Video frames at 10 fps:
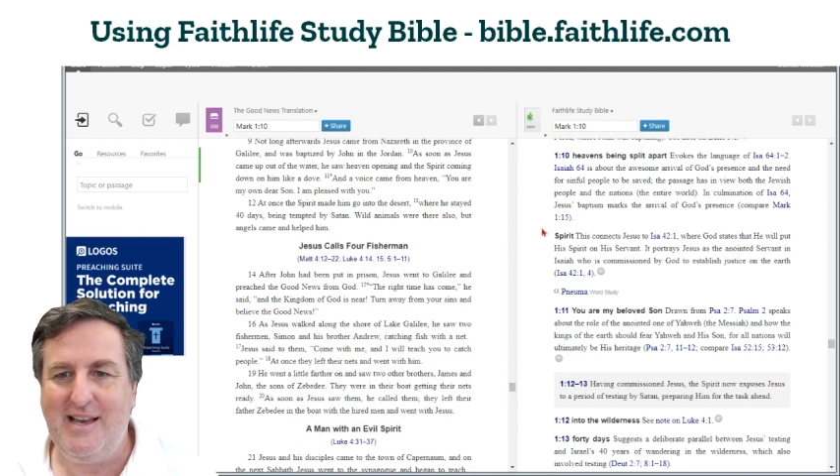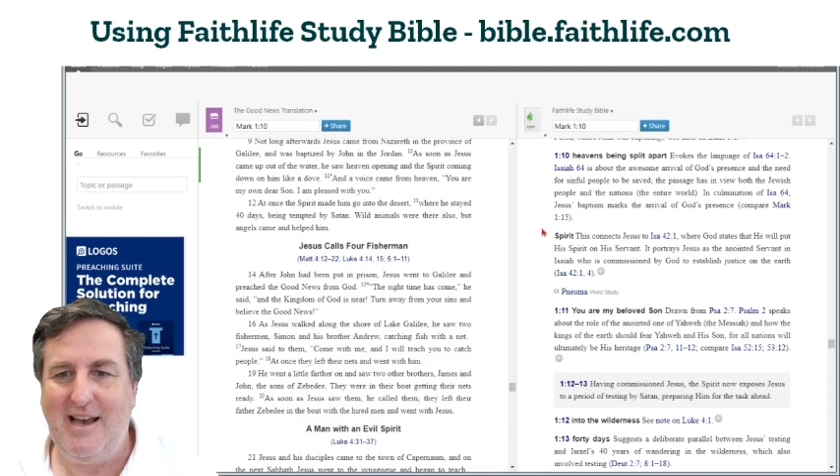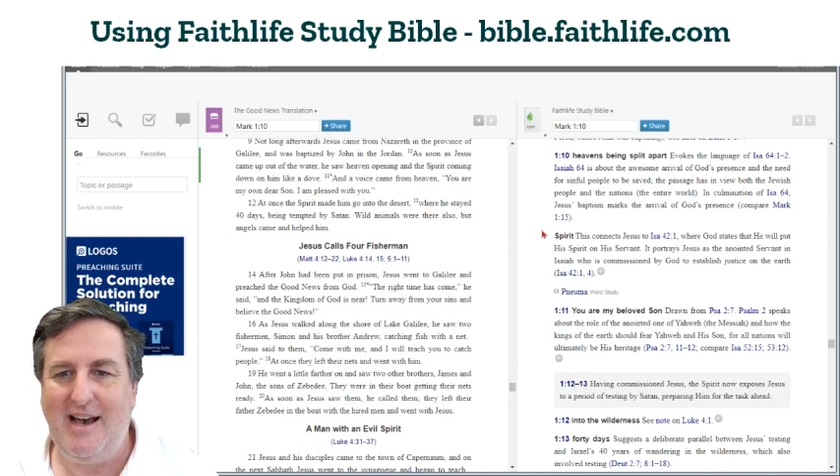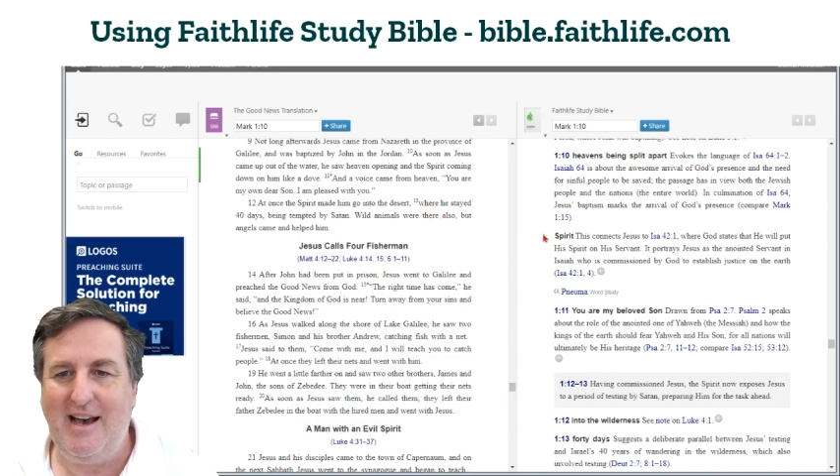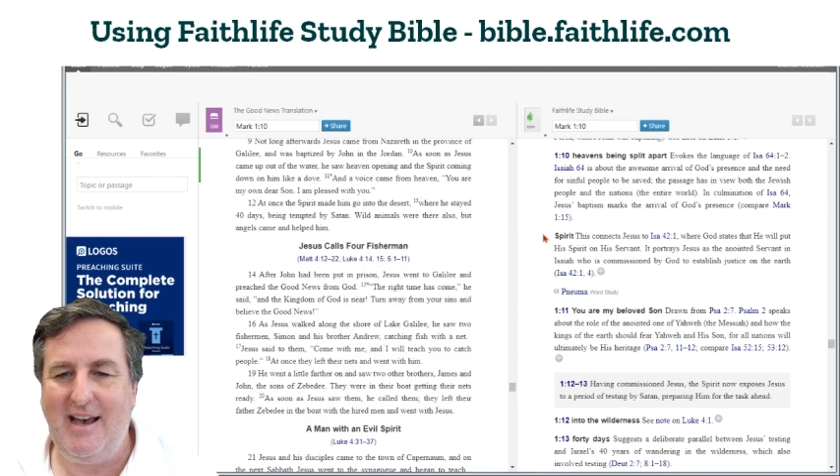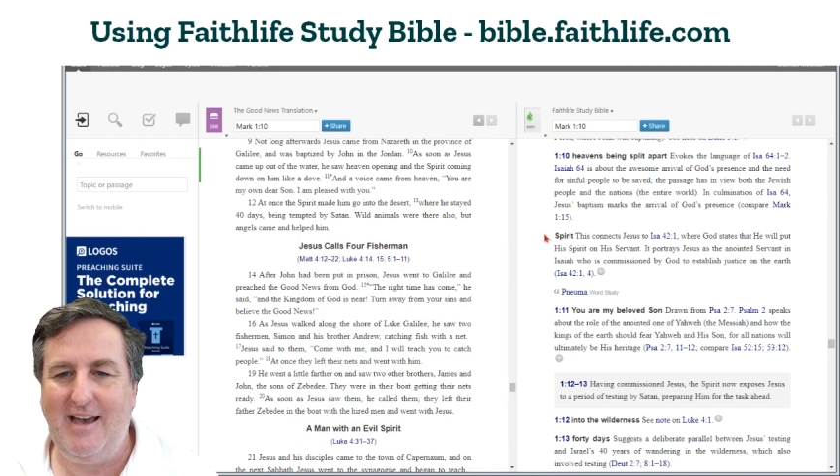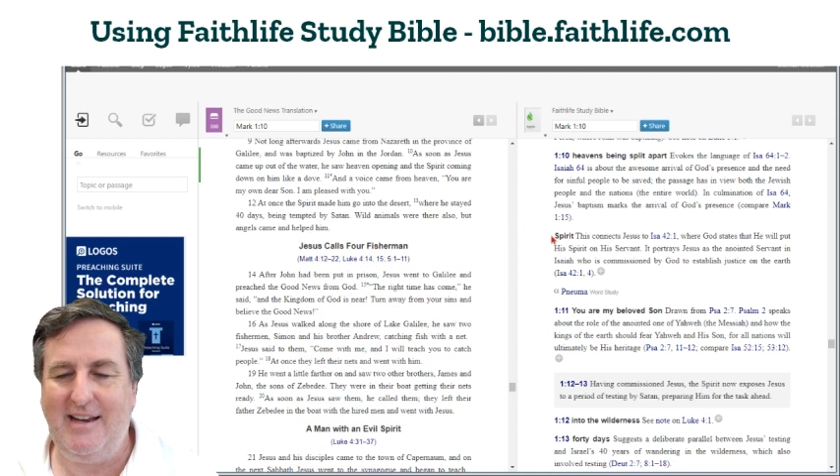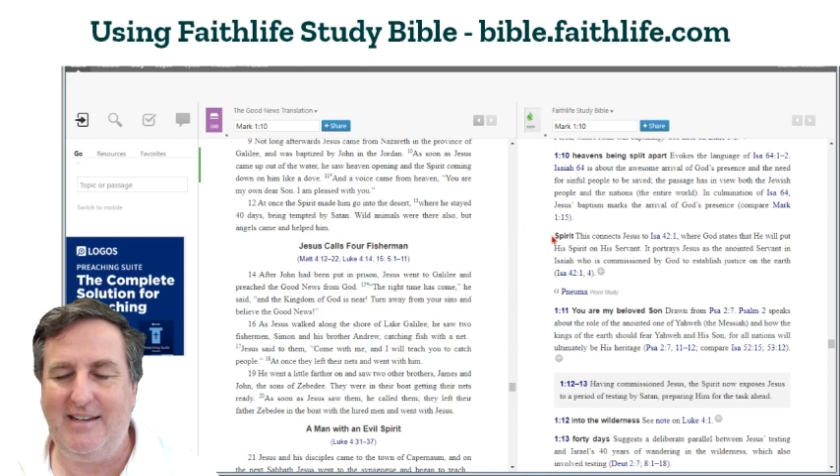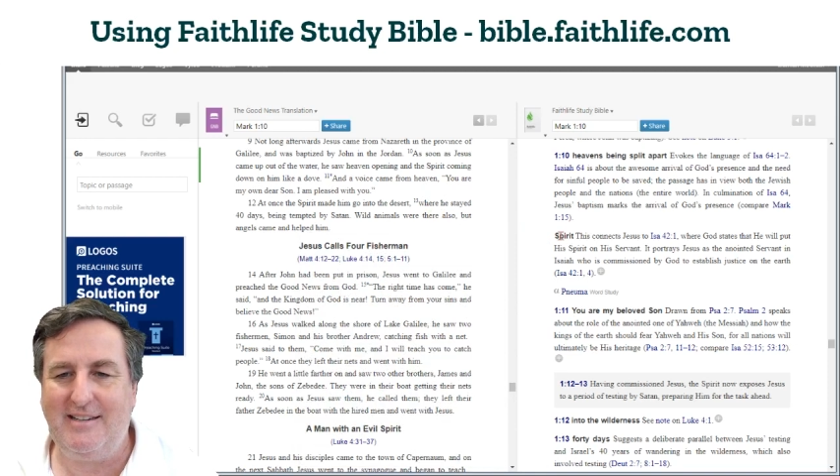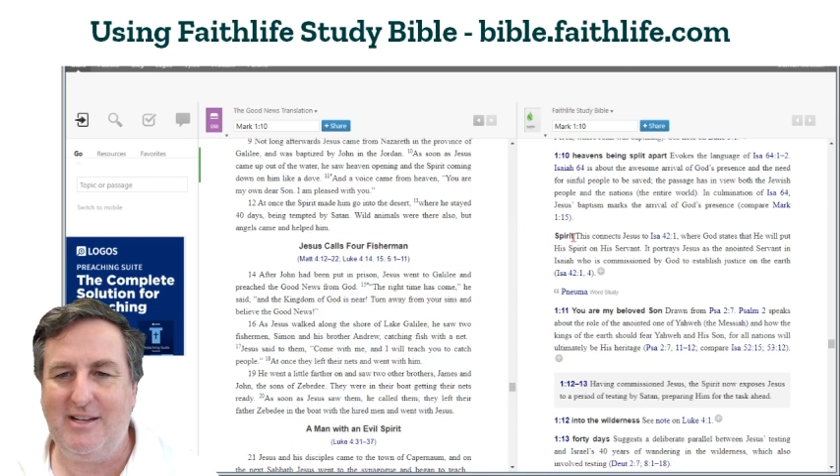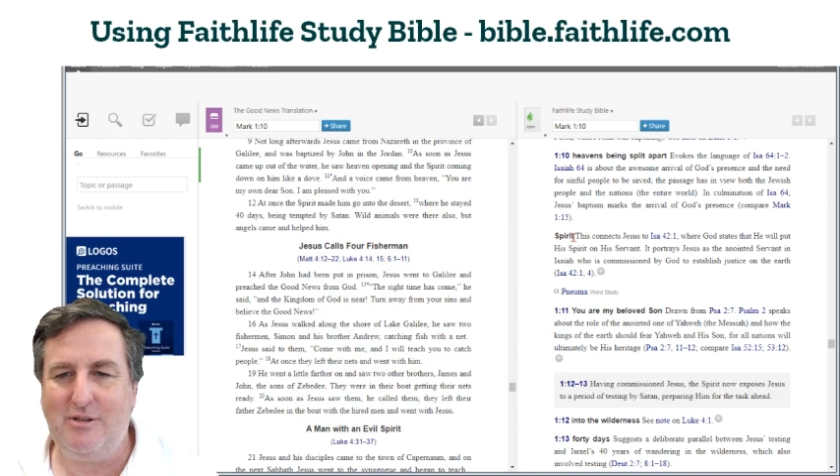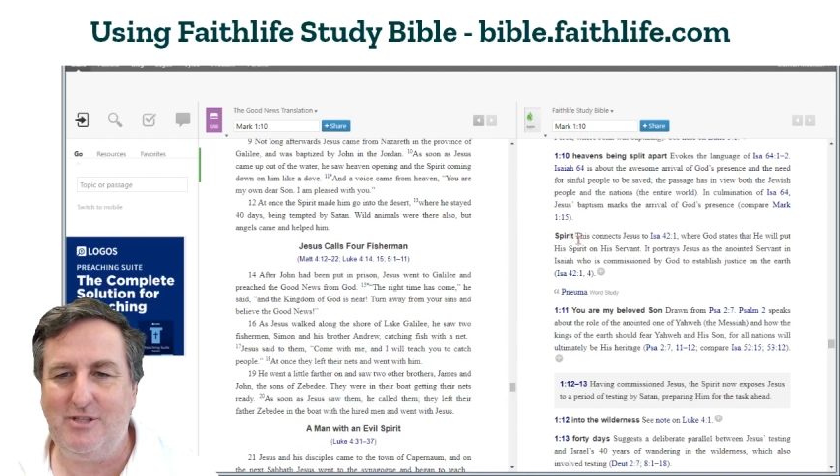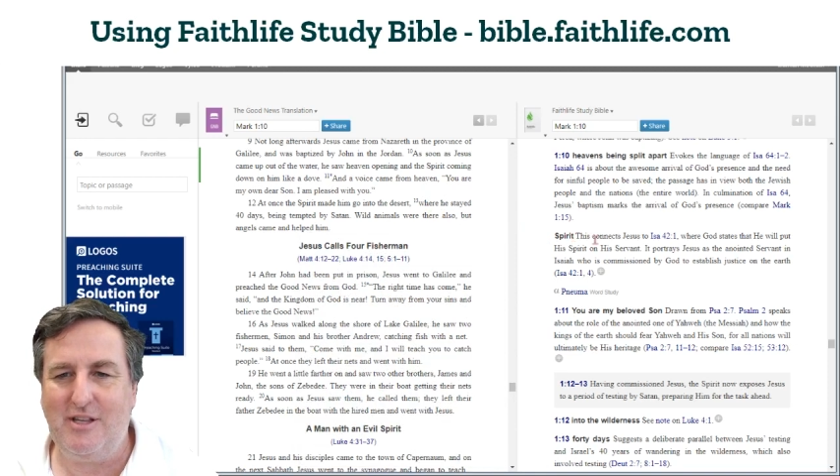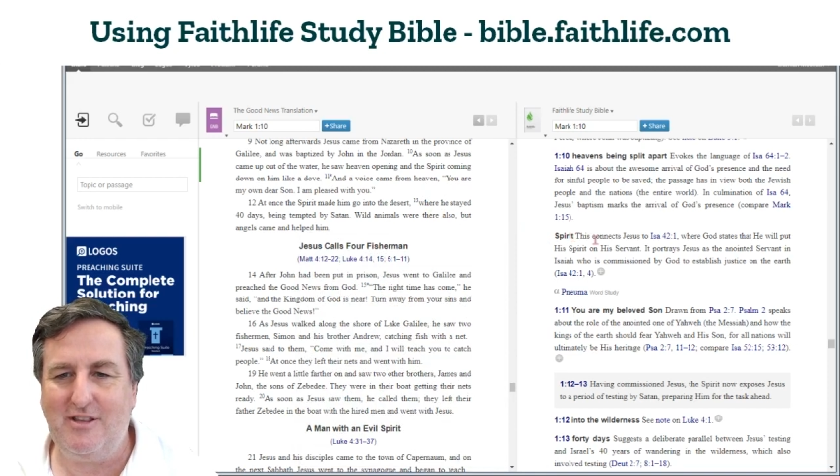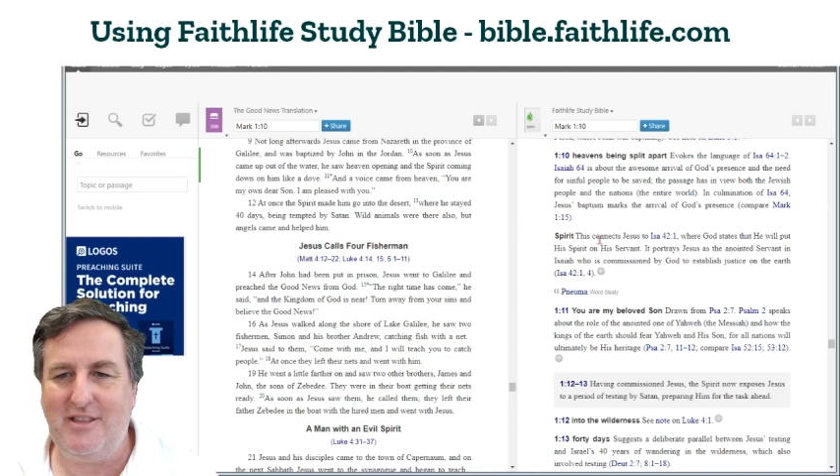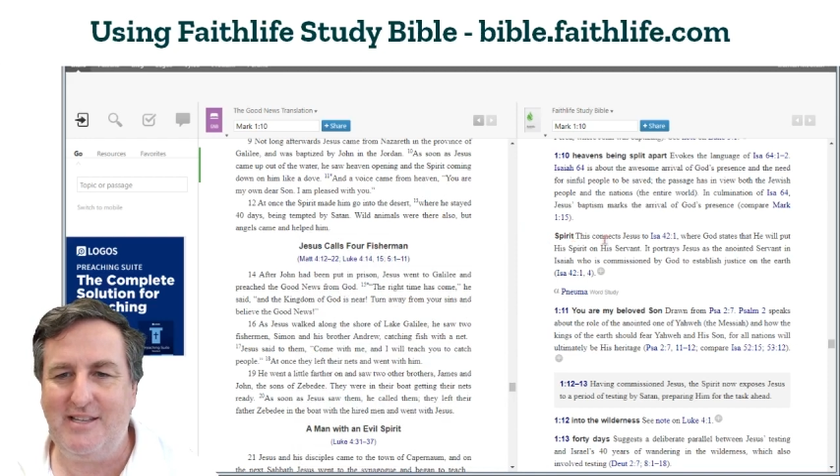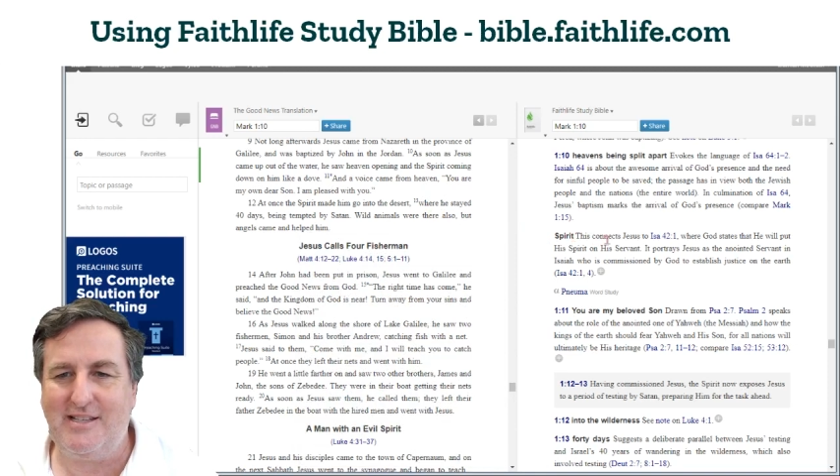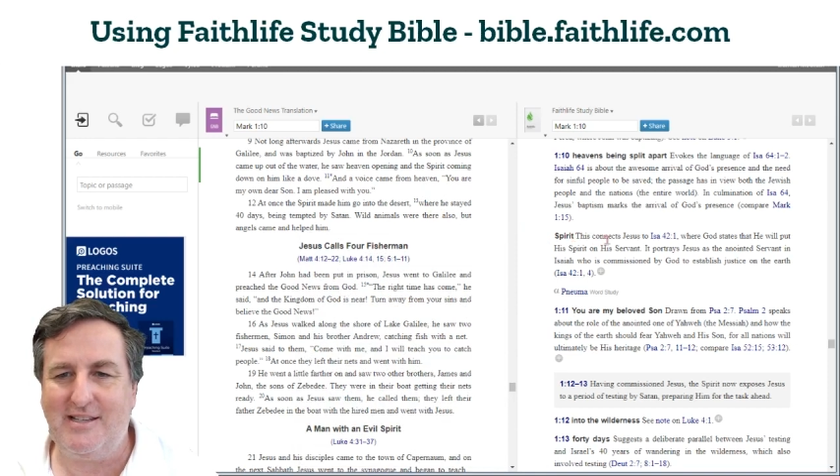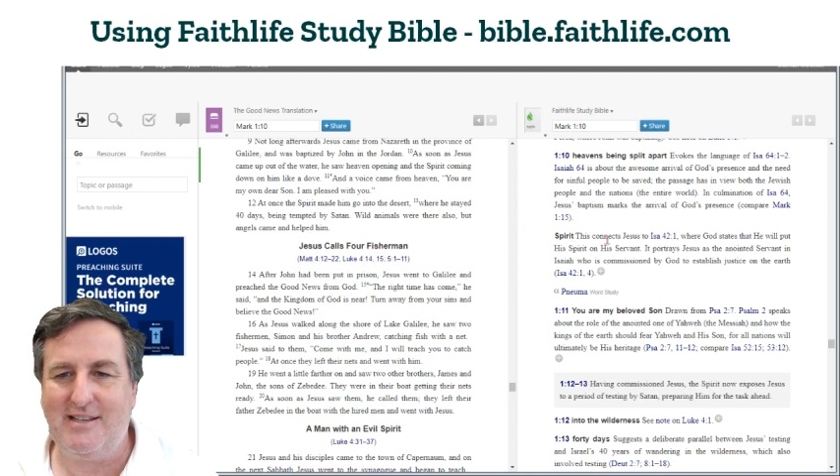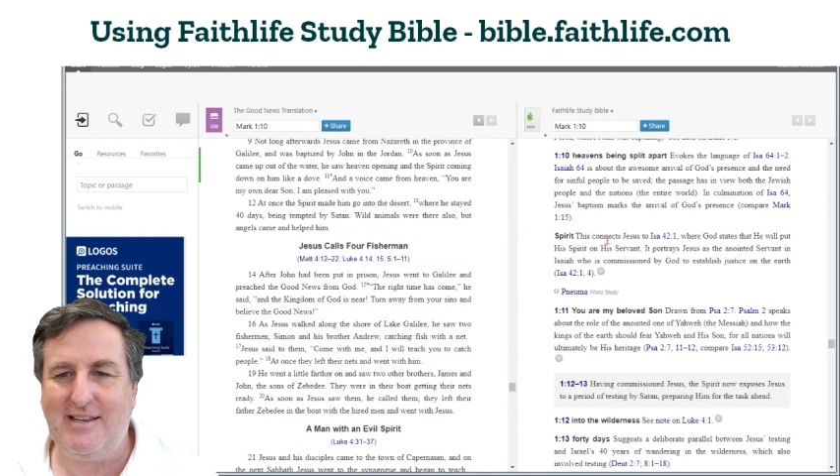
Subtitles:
and it tells you that this